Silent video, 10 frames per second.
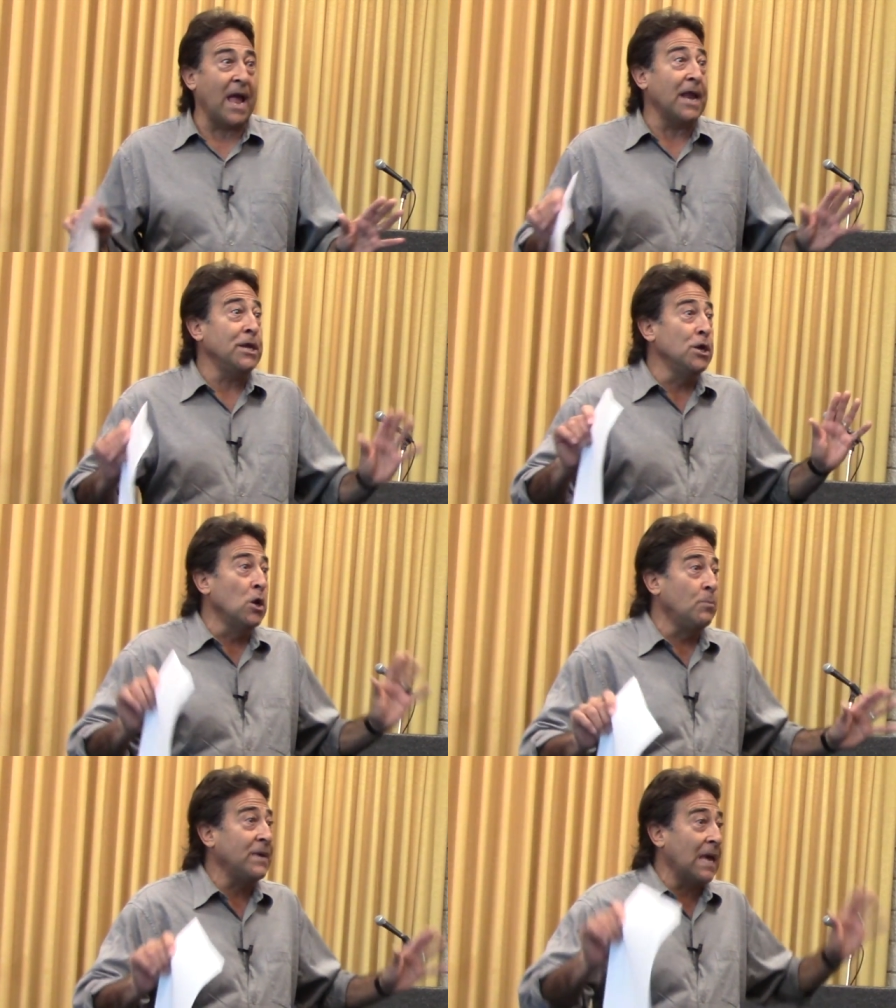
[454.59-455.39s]
and
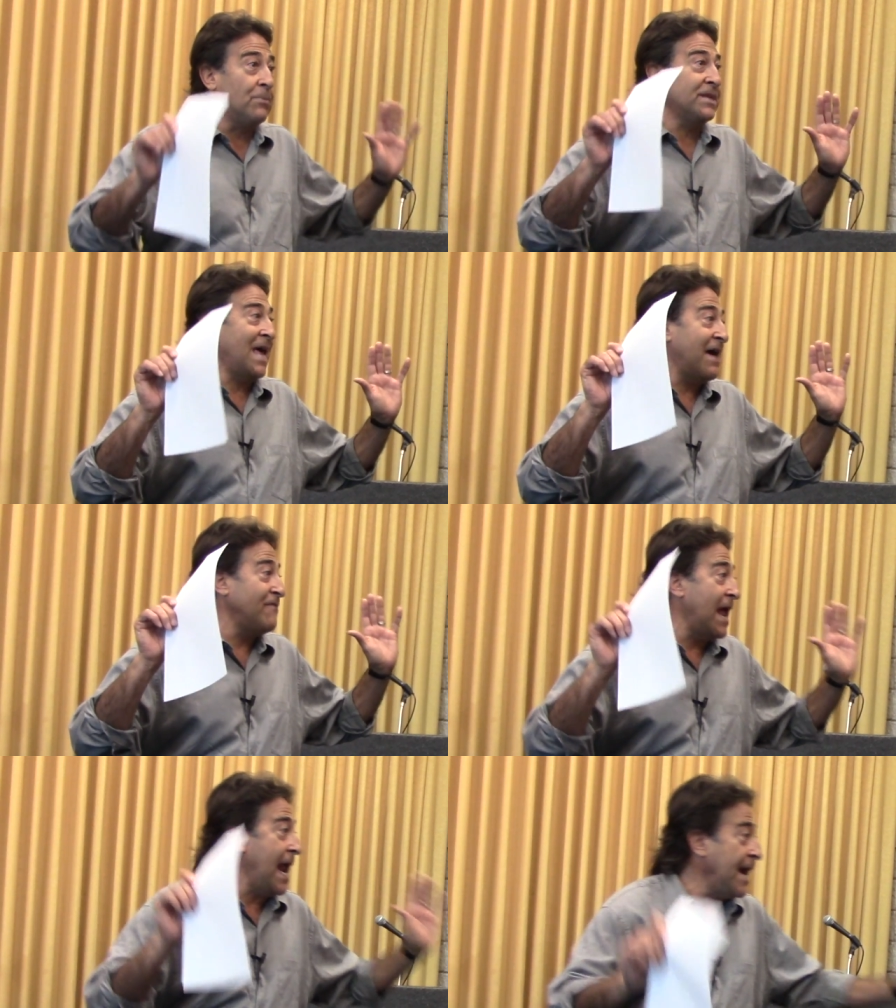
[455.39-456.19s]
you'll be able to
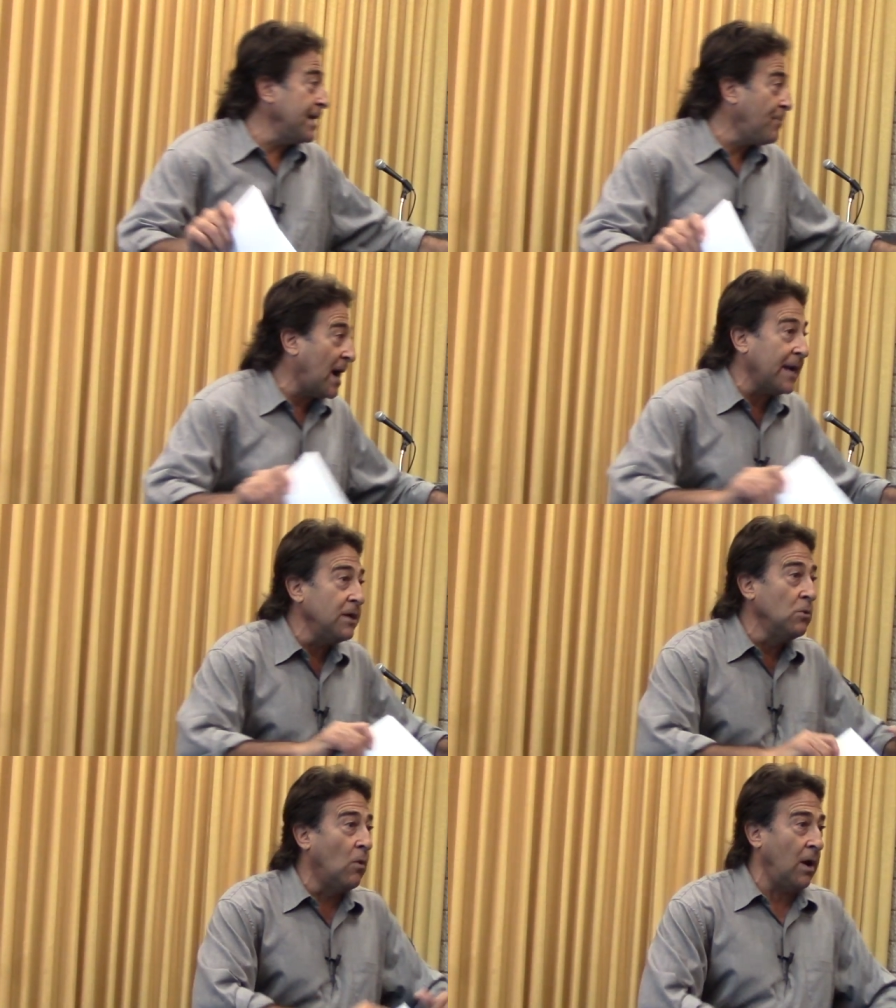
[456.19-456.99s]
have anybody
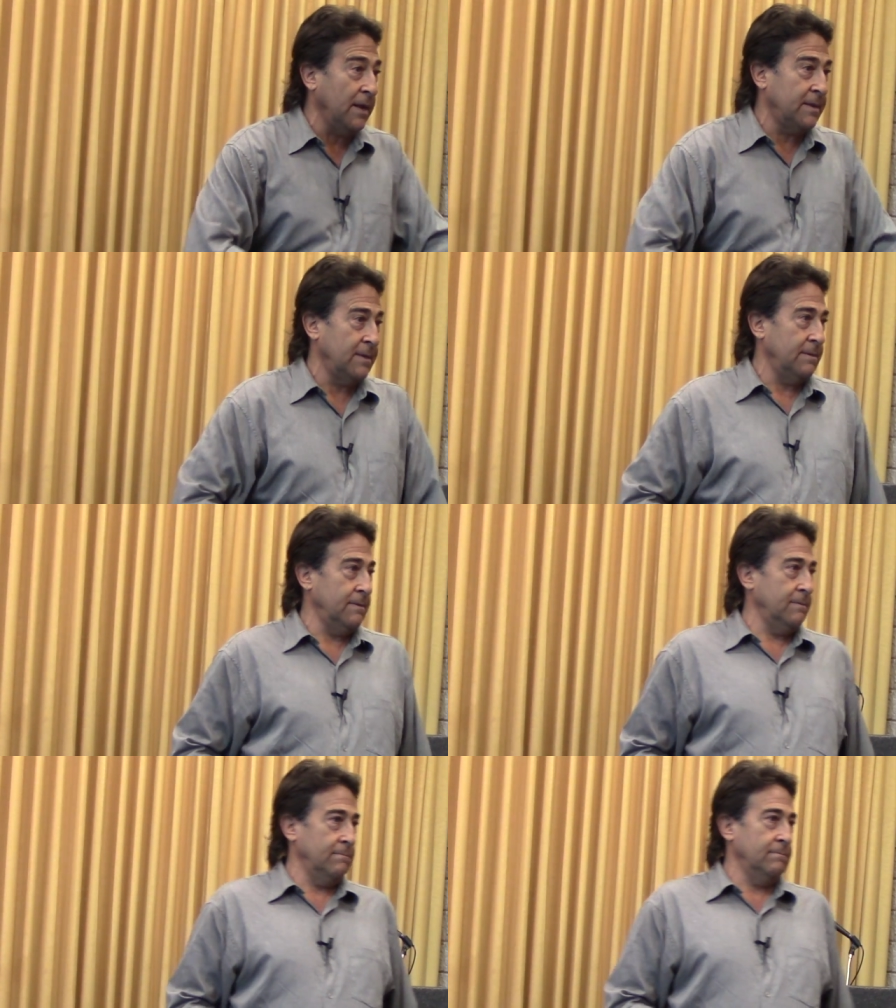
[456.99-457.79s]
you want.
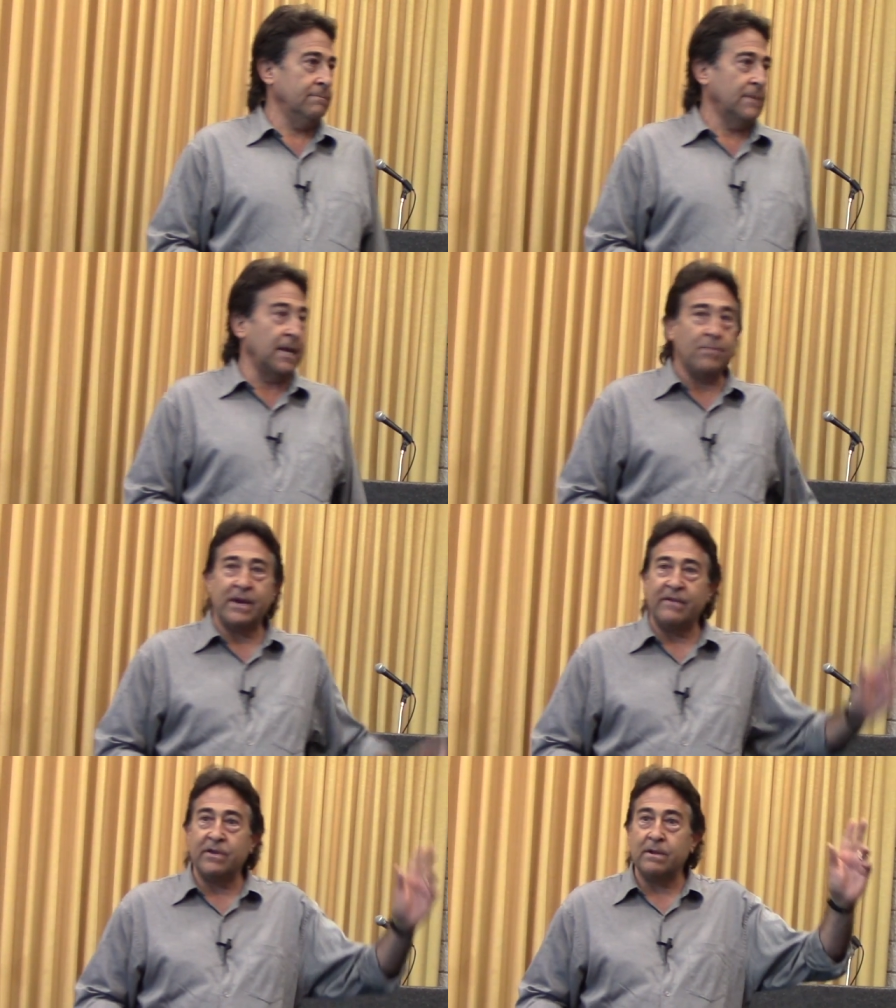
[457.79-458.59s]

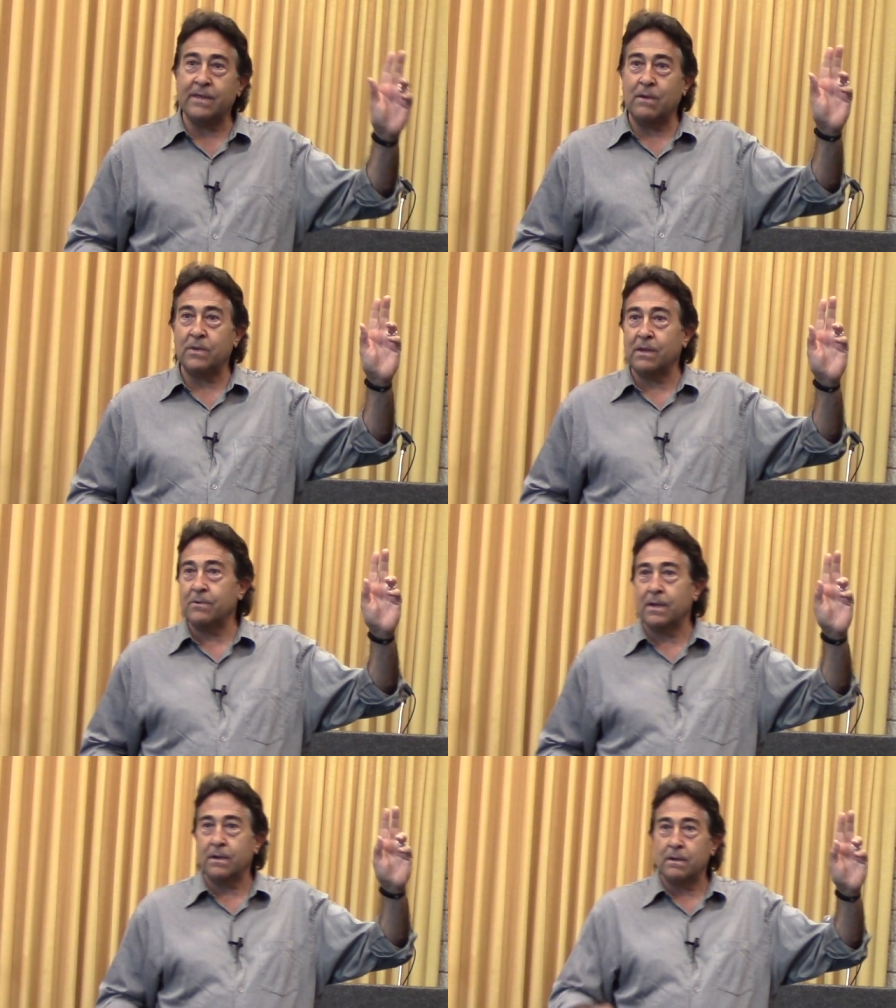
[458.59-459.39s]
Anybody ever hear that when they were
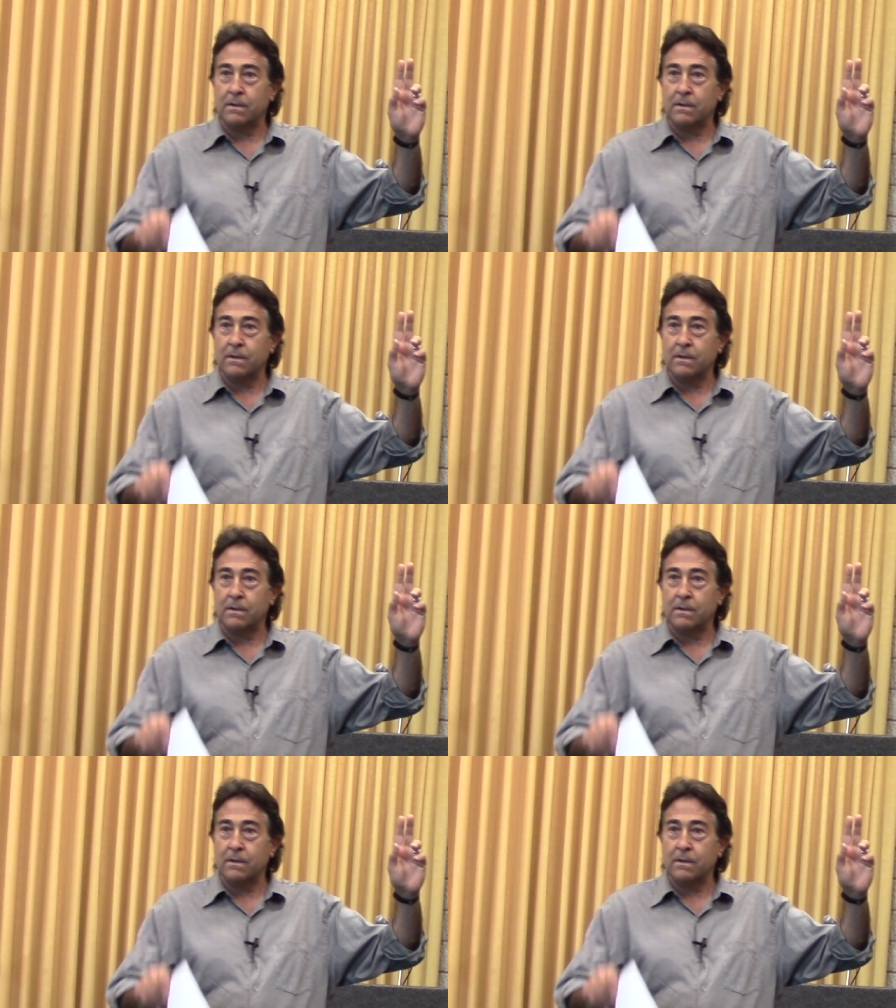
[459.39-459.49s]
younger?